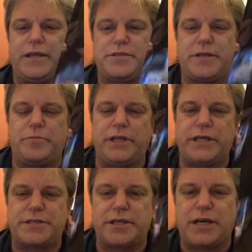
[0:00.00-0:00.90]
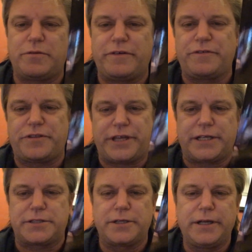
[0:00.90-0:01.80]
He sent me this and a couple of other
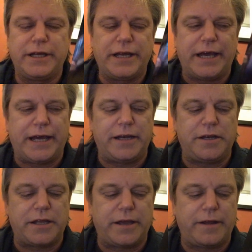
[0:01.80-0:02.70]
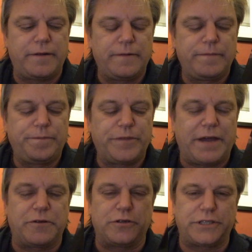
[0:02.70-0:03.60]
things. And I
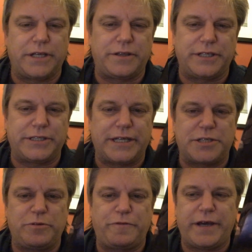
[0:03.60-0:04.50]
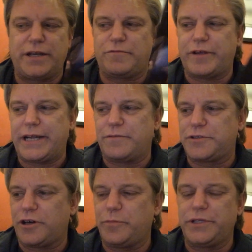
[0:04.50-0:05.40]
haven't got to the other things yet, to be fair. And I've run out
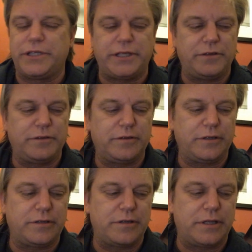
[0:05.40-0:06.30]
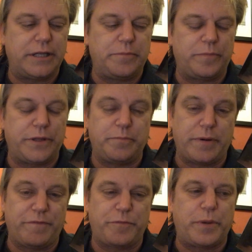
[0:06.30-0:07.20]
of time in the
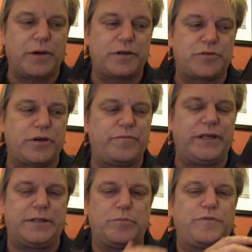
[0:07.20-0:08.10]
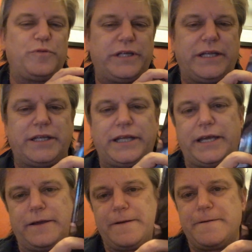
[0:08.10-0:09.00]
month, but I'm going to try and read them before the end of the
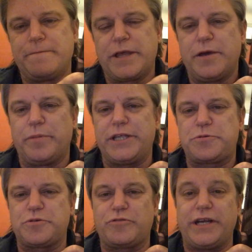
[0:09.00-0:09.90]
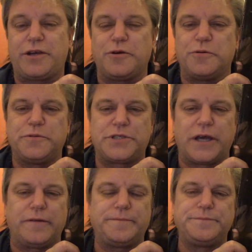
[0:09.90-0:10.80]
year. But this was really cool.
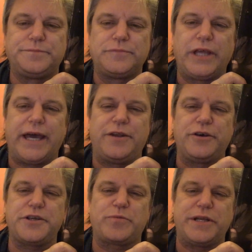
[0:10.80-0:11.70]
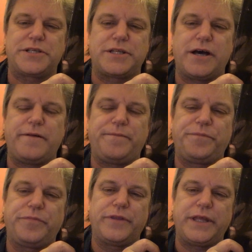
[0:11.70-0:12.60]
So, yeah, a nice way to start
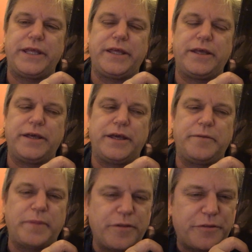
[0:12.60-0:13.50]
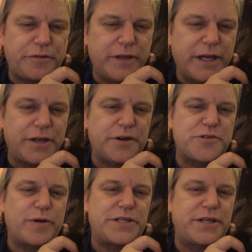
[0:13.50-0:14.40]
the month and a
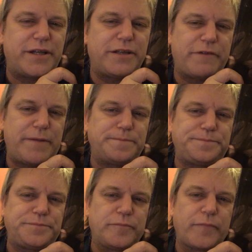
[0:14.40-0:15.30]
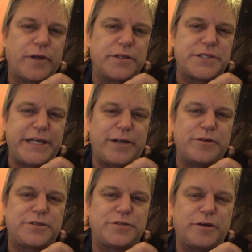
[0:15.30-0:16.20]
nice way to start the event. The
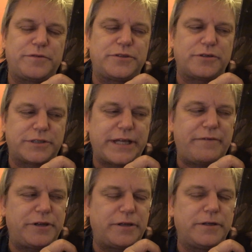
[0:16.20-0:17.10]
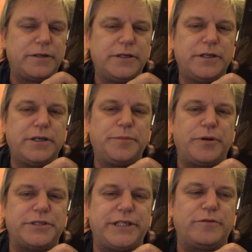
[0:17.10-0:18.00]
Secrets of Dr. Taverner
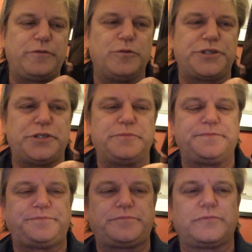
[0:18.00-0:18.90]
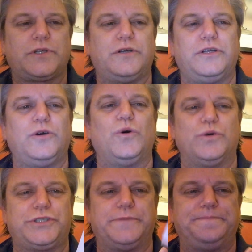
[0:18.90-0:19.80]
by Dion Fortune.
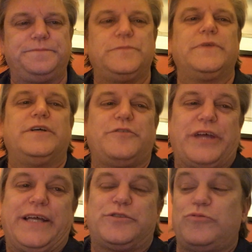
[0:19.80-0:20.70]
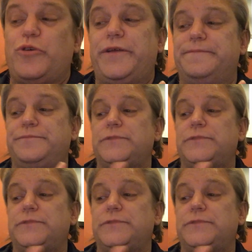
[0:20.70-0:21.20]
Awesome. Thanks, Roy.